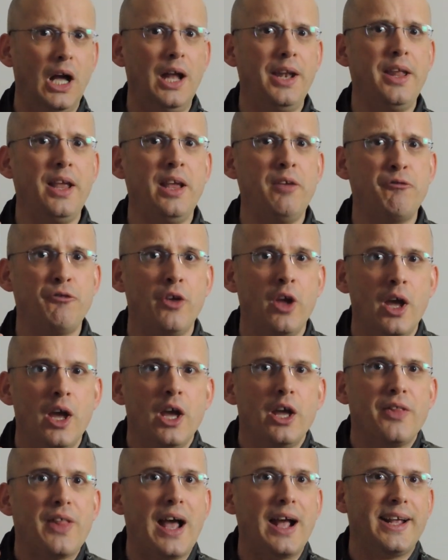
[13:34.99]
And if
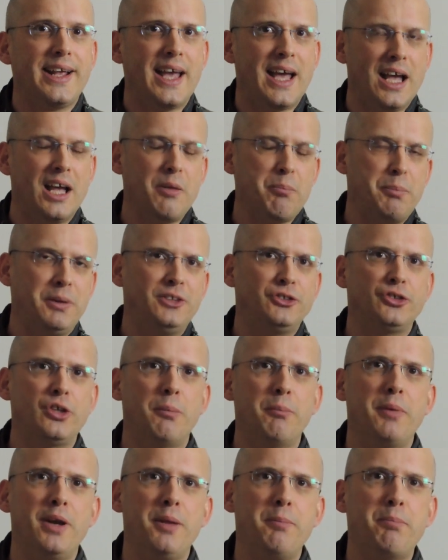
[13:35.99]
that can't be
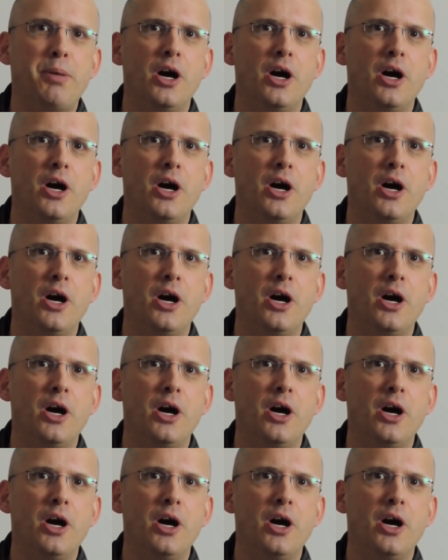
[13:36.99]
somebody